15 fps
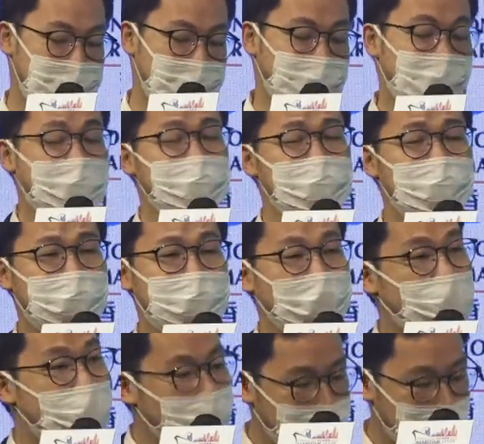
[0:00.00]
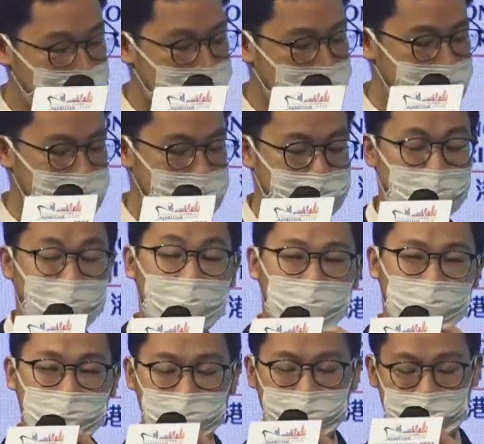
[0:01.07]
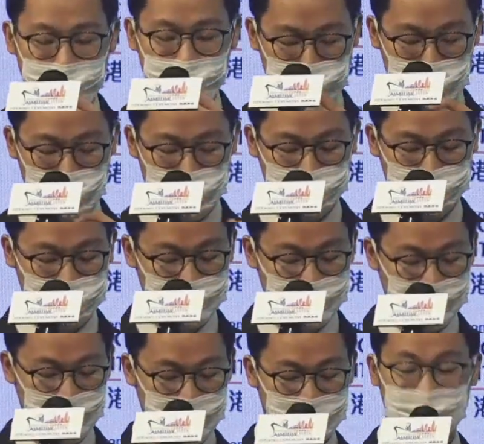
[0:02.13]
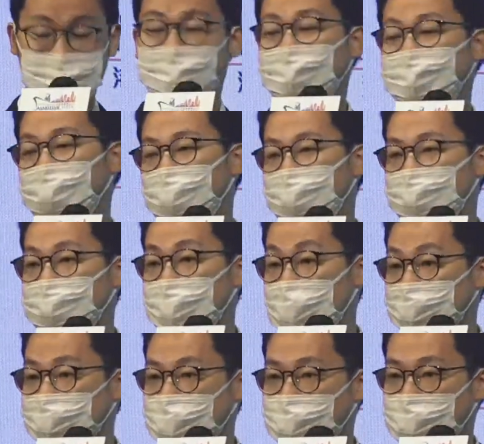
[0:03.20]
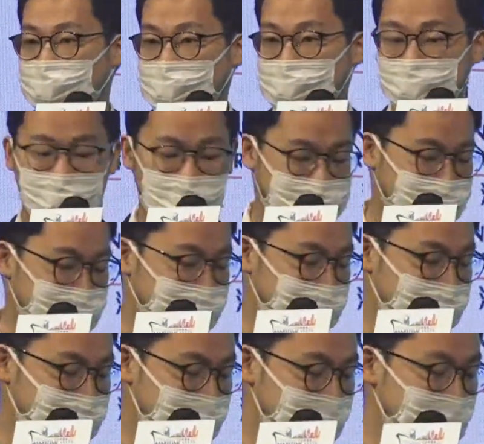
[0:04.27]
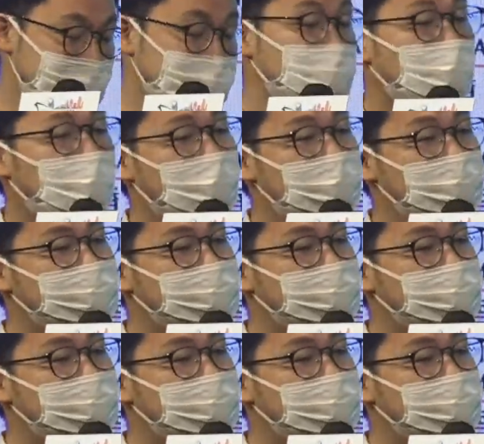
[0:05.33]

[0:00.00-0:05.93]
ranging from conferences and professional seminars to lighthearted maritime-themed visits, tours,